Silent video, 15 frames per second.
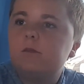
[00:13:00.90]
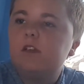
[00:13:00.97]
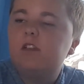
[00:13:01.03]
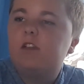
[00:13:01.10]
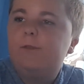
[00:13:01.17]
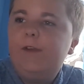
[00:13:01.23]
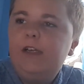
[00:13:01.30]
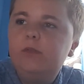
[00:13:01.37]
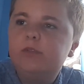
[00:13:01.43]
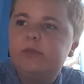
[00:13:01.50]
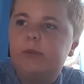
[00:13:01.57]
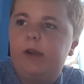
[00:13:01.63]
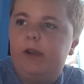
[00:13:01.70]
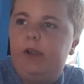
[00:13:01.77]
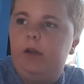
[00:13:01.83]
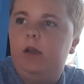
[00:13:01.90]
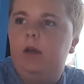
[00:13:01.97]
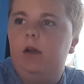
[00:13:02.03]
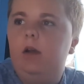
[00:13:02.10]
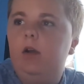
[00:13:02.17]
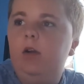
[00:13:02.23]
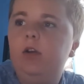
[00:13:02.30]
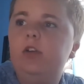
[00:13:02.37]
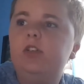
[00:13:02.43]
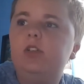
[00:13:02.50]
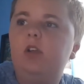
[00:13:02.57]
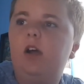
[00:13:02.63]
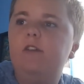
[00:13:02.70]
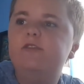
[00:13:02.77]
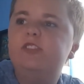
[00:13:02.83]
The fiend was wearing a hood,
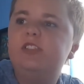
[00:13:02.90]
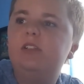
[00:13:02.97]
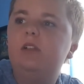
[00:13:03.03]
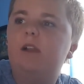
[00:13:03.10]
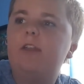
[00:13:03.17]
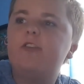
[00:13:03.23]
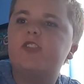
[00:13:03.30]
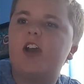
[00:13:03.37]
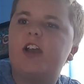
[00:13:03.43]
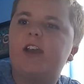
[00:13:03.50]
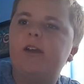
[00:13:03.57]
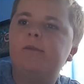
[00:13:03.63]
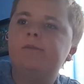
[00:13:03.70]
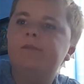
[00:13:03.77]
gloves, leather jacket,